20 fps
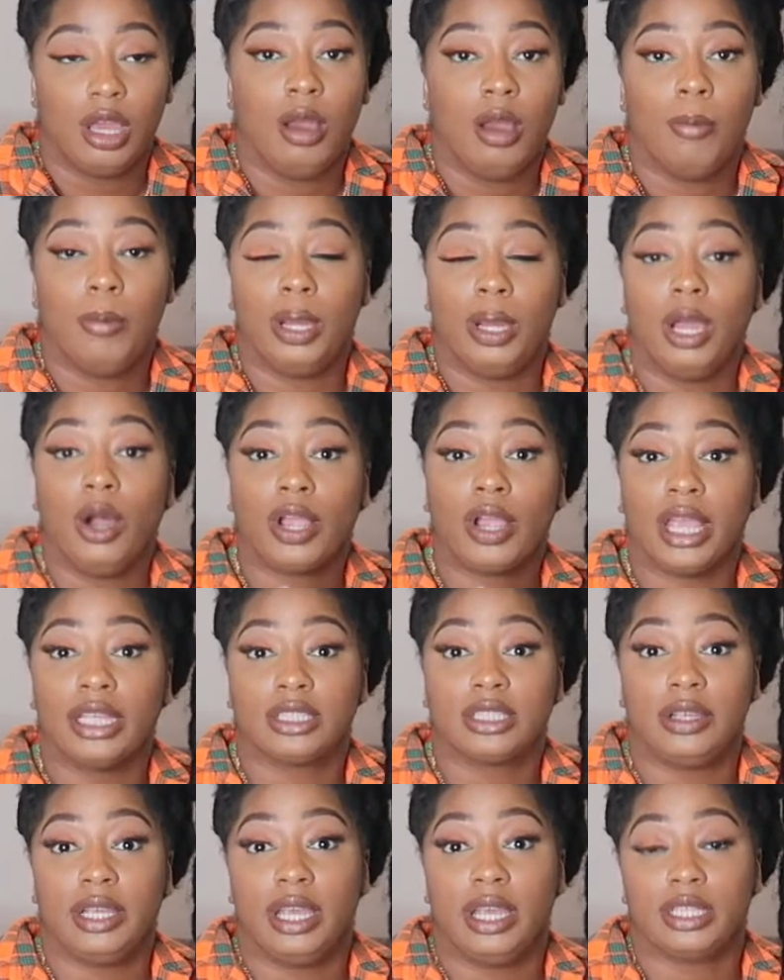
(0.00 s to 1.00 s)
But
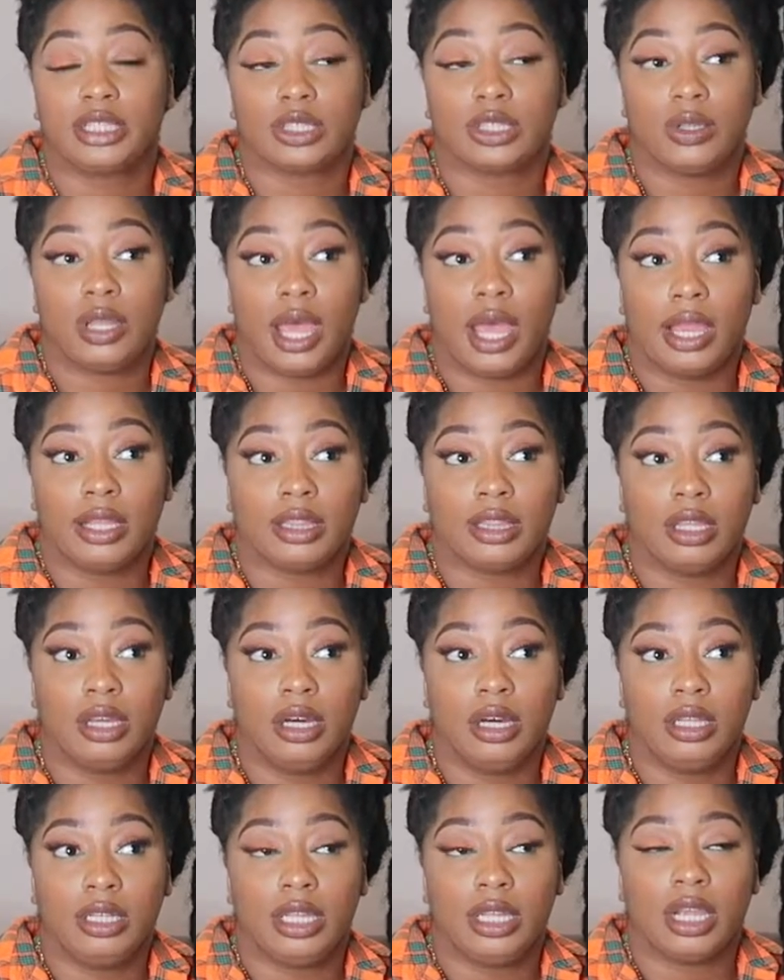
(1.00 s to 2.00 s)
okay, so yeah, so like
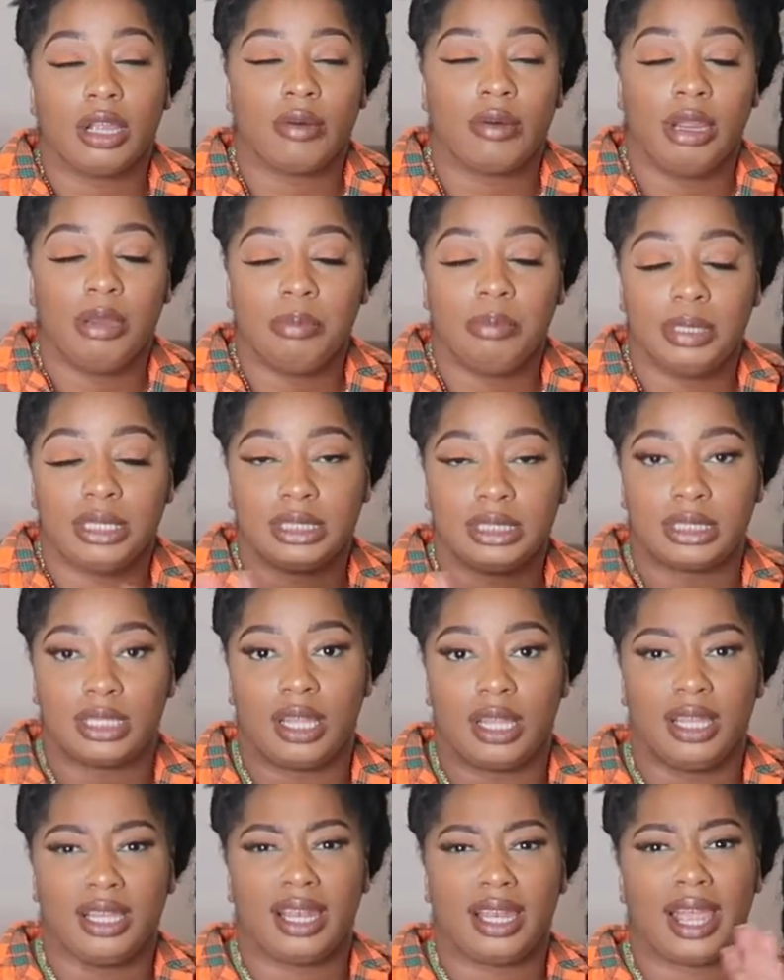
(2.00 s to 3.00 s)
the decorating business,
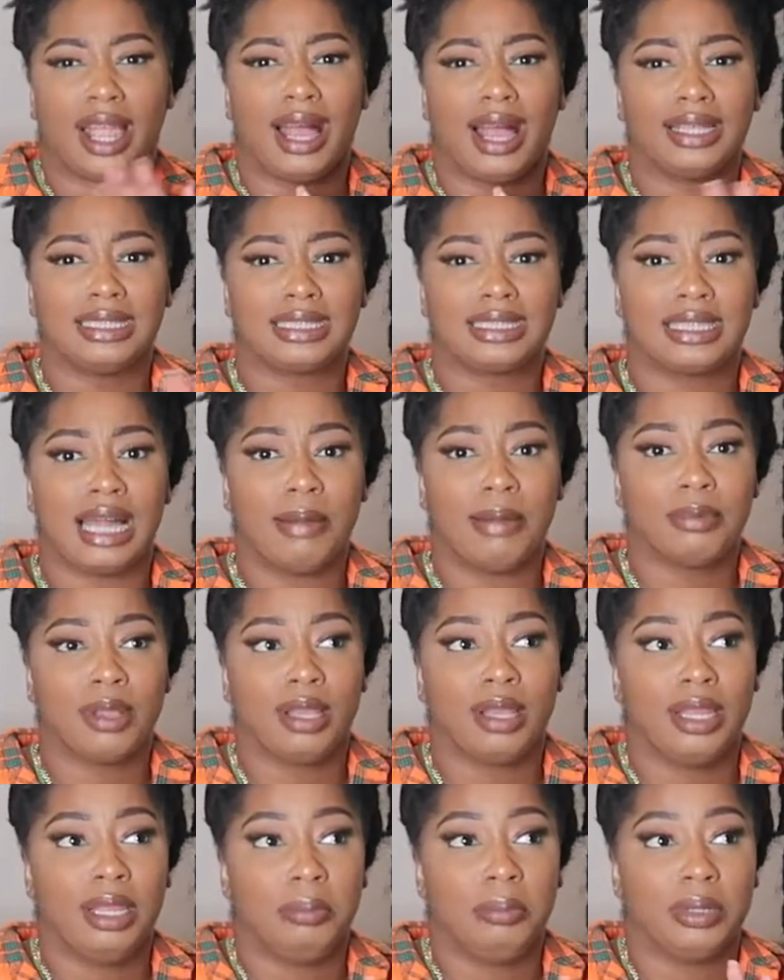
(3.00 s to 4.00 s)
all that, like I stopped
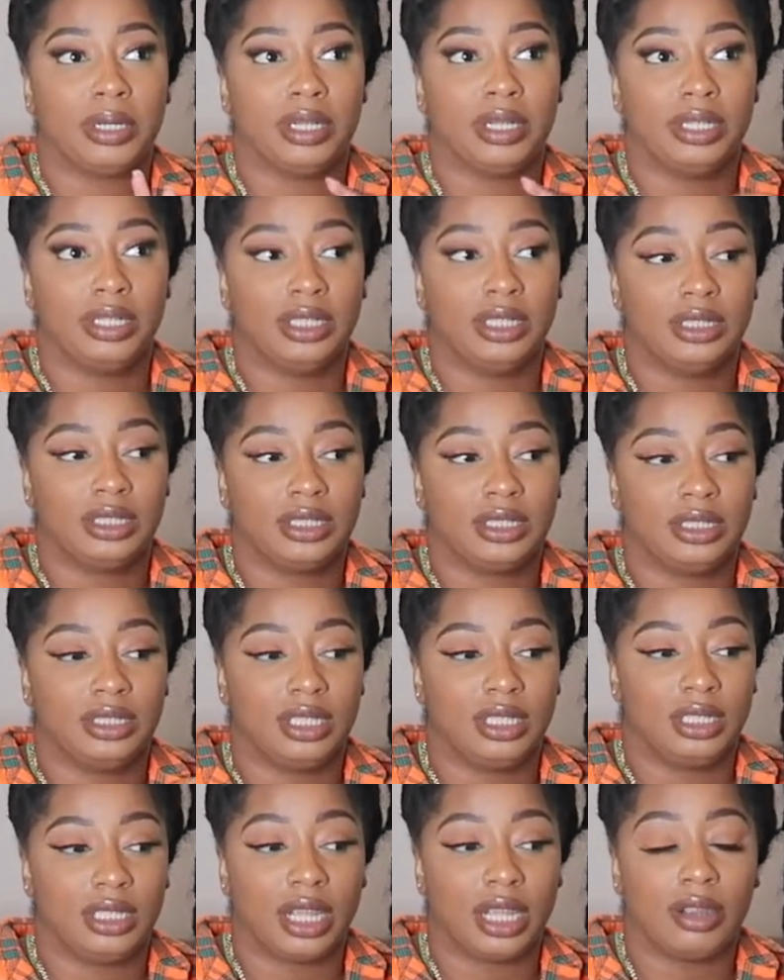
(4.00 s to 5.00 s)
all that because
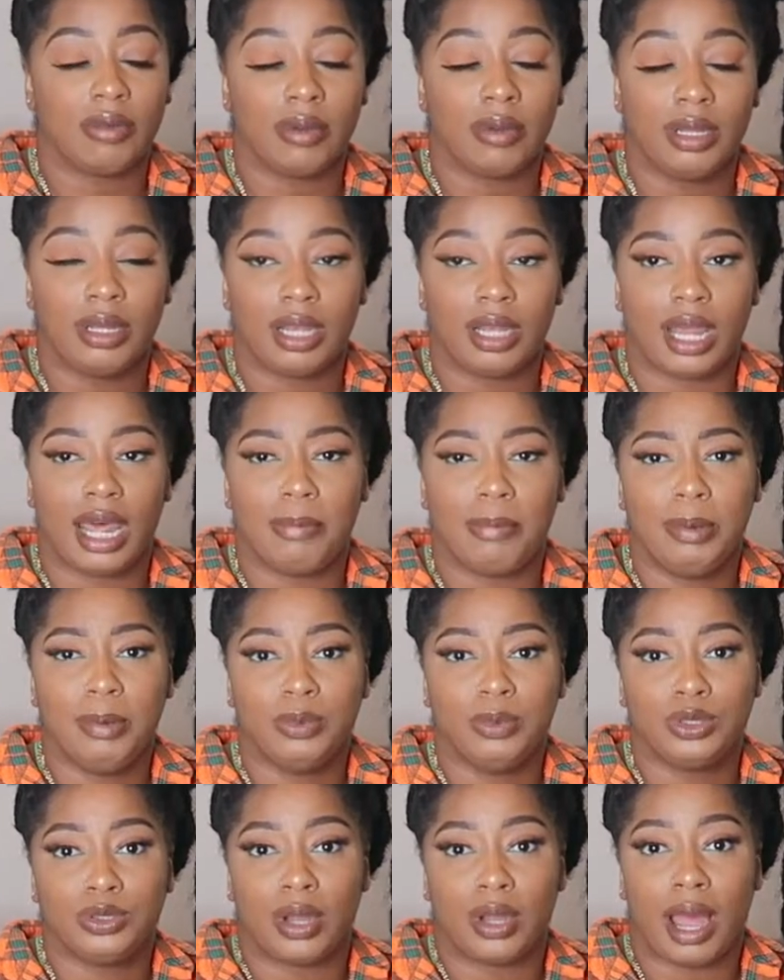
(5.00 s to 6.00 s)
the decorating, a lot of
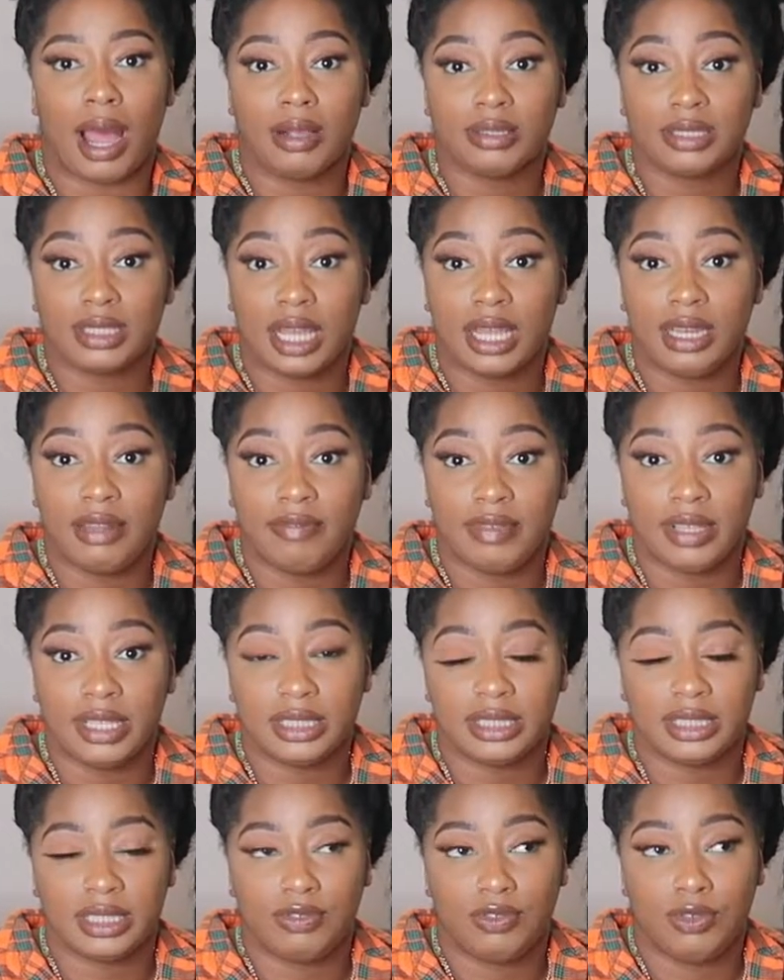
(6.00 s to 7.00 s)
people's doing outside
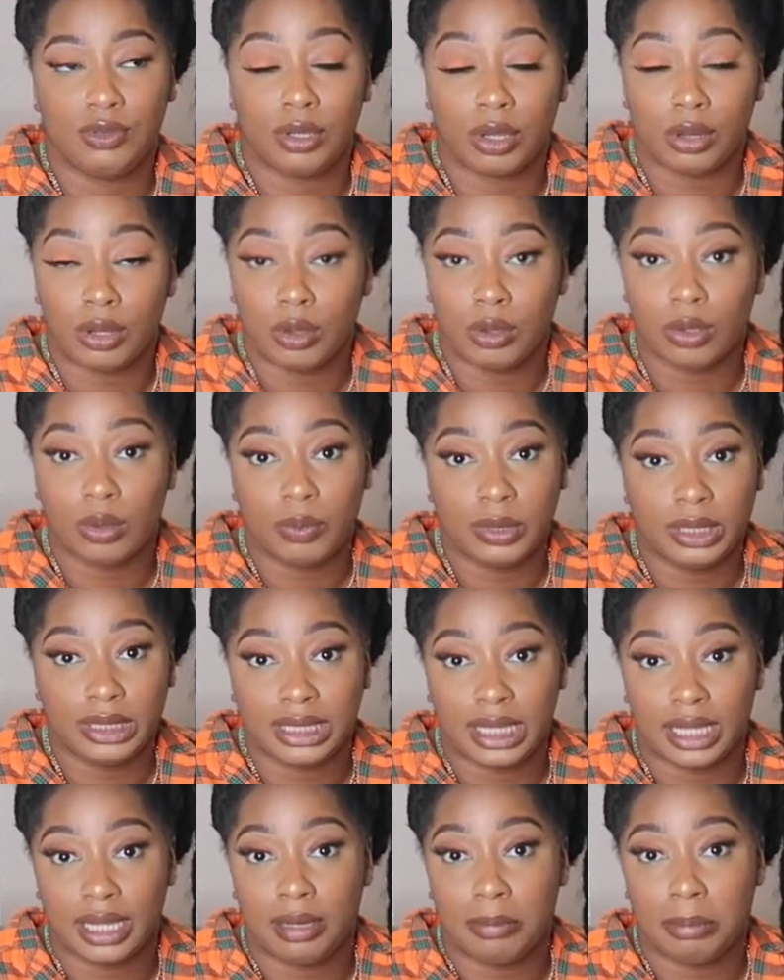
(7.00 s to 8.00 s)
events. If you don't know,
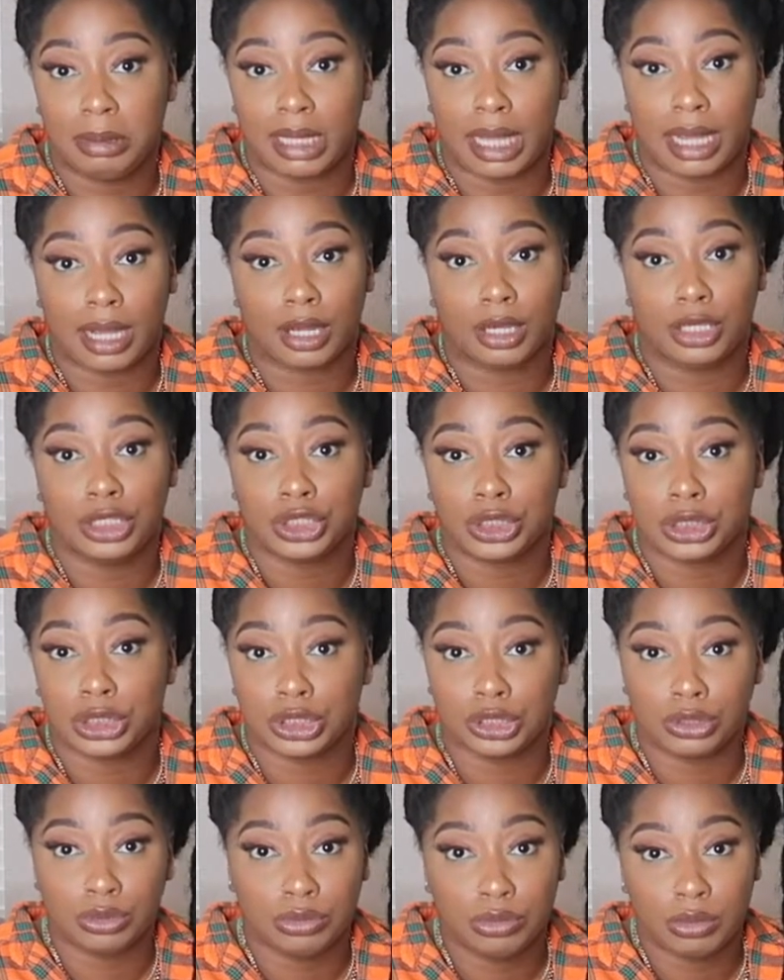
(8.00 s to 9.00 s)
Louisiana be like
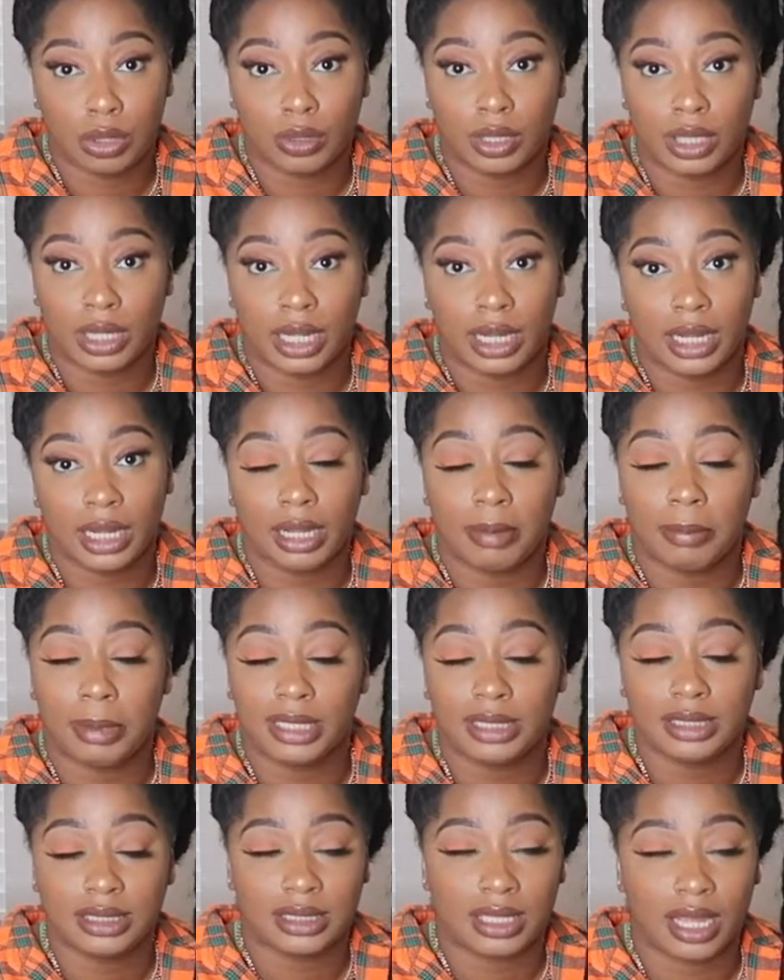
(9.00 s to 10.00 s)
102 on a day-to-day
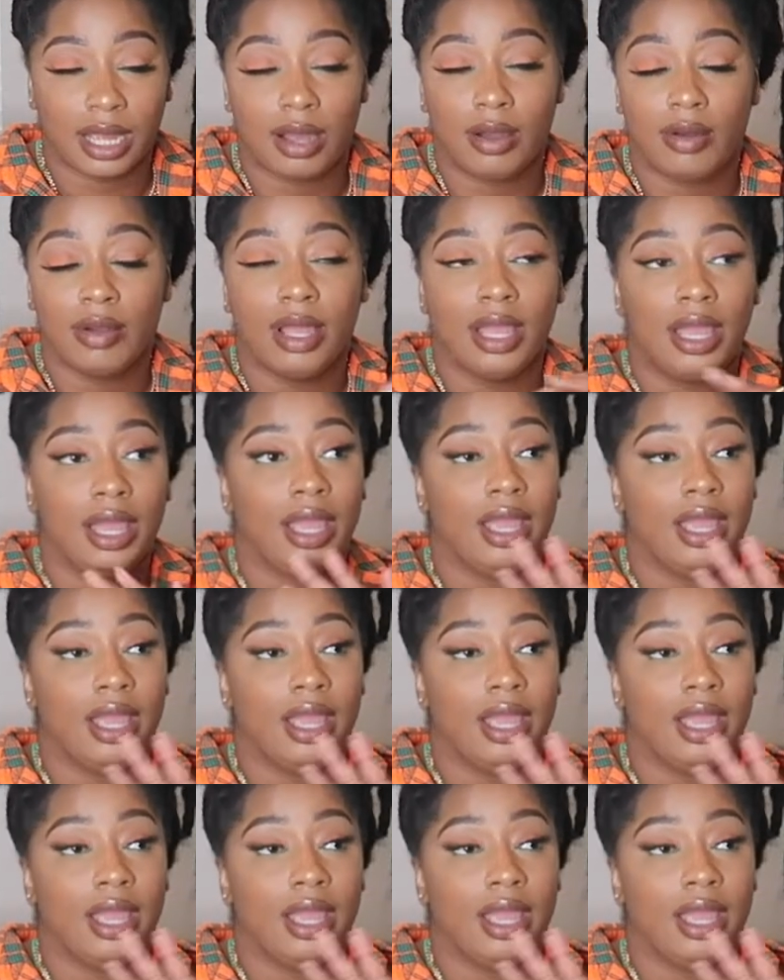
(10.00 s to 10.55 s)
basis now.